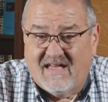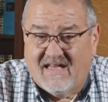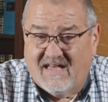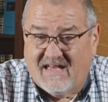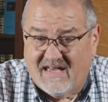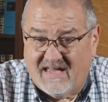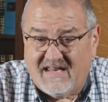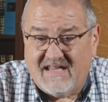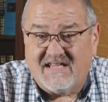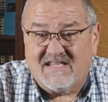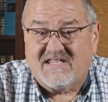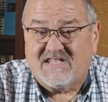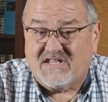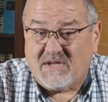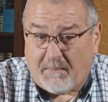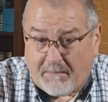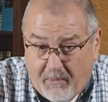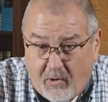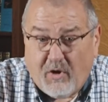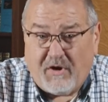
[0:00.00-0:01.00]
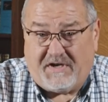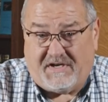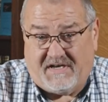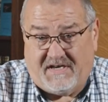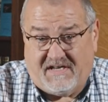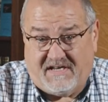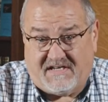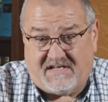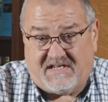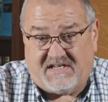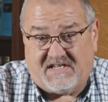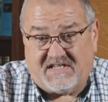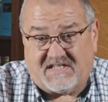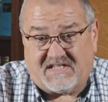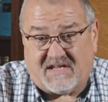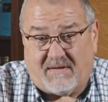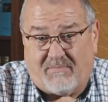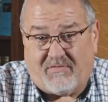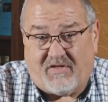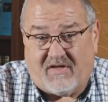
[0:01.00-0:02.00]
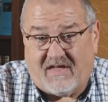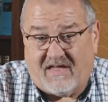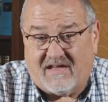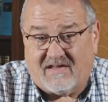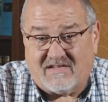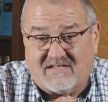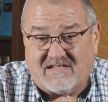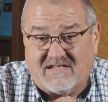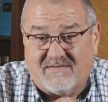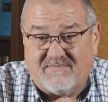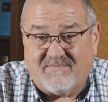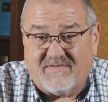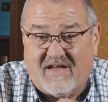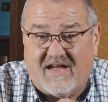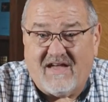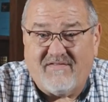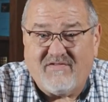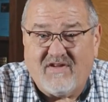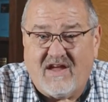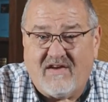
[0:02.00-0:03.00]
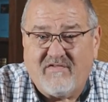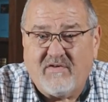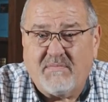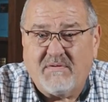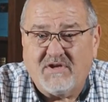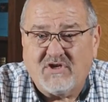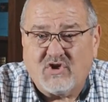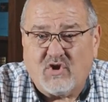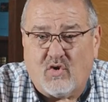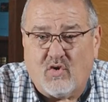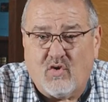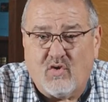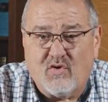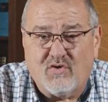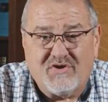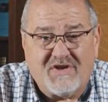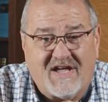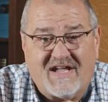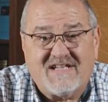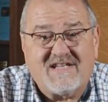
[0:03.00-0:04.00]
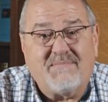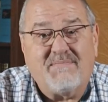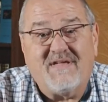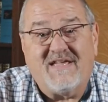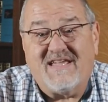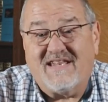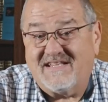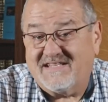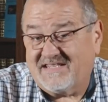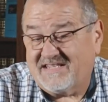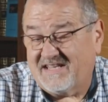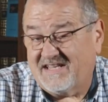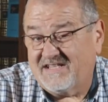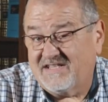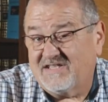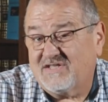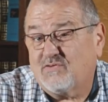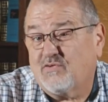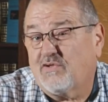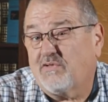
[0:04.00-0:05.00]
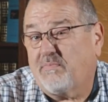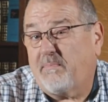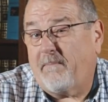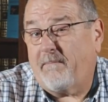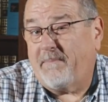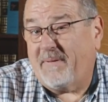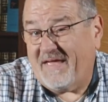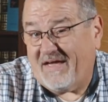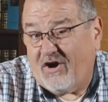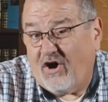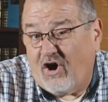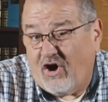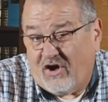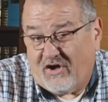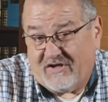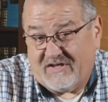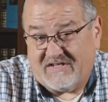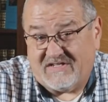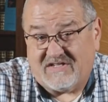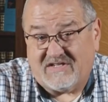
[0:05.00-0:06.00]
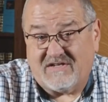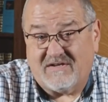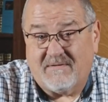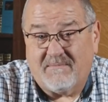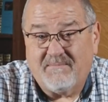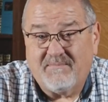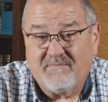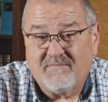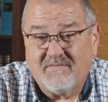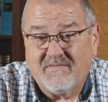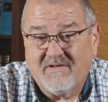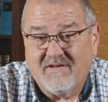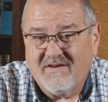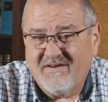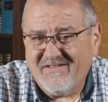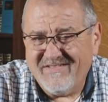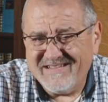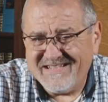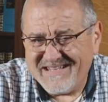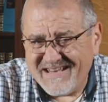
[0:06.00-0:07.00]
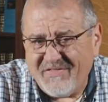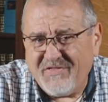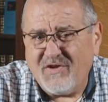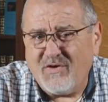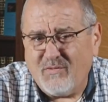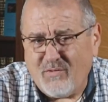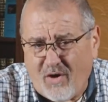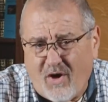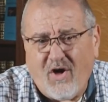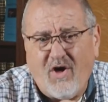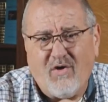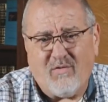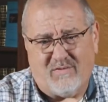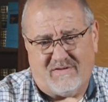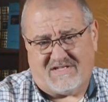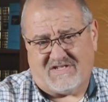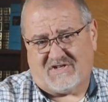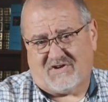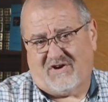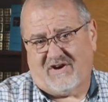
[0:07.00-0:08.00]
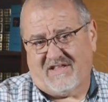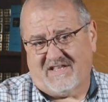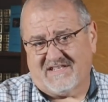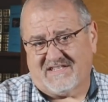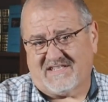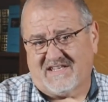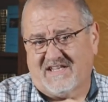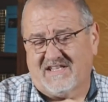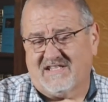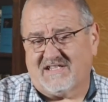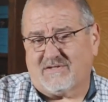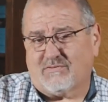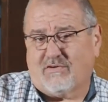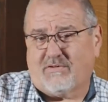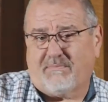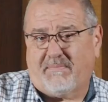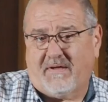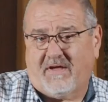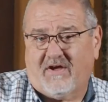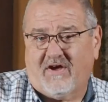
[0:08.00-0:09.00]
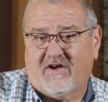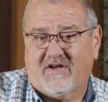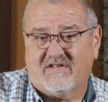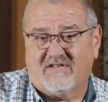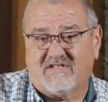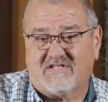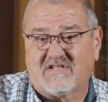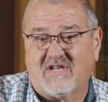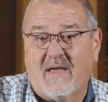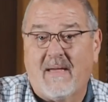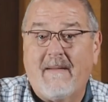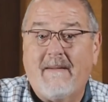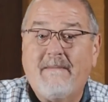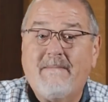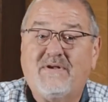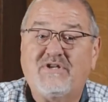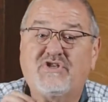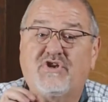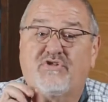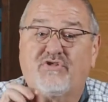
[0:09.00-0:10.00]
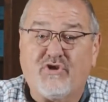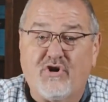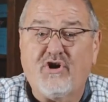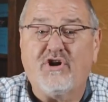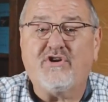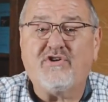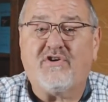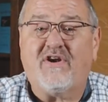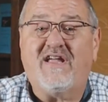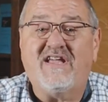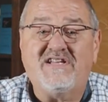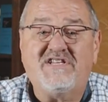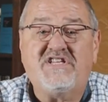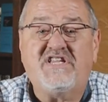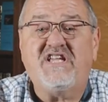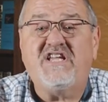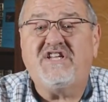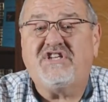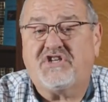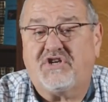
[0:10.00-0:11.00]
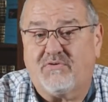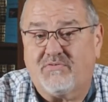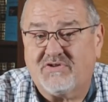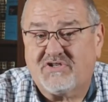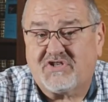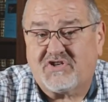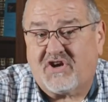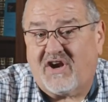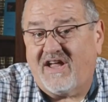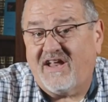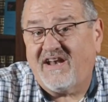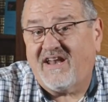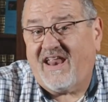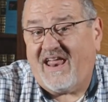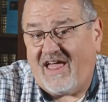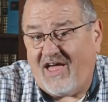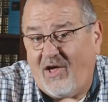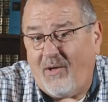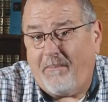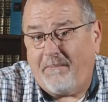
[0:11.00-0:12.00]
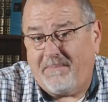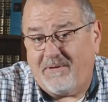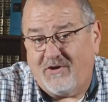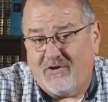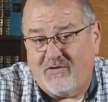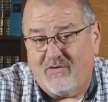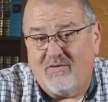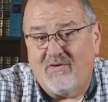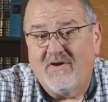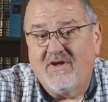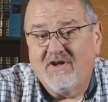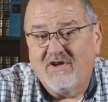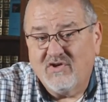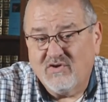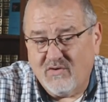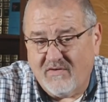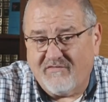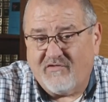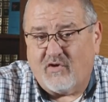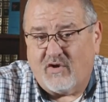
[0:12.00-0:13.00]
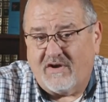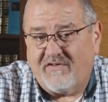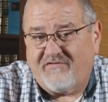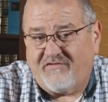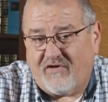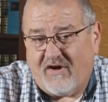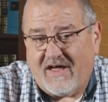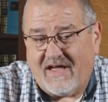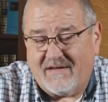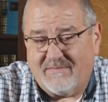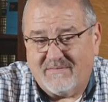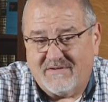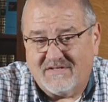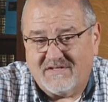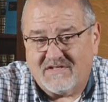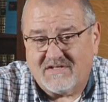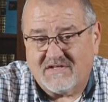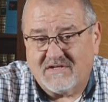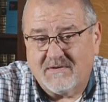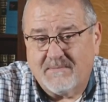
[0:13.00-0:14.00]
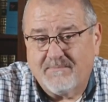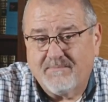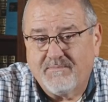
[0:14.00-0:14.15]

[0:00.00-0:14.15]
It is subordinate to something else. Now, have you ever been told not to begin a sentence with because? Well, there's nothing wrong with starting a sentence with because, but your third grade teacher was trying to help you to avoid fragments.